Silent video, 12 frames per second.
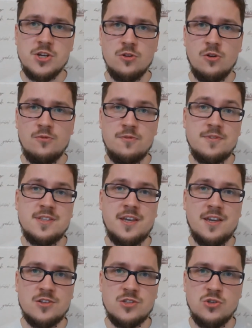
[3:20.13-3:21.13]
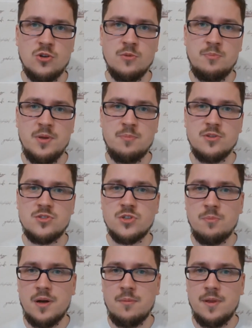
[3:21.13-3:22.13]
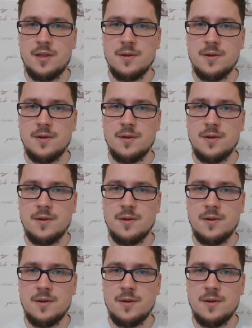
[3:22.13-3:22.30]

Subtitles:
of Kherson People's Republic.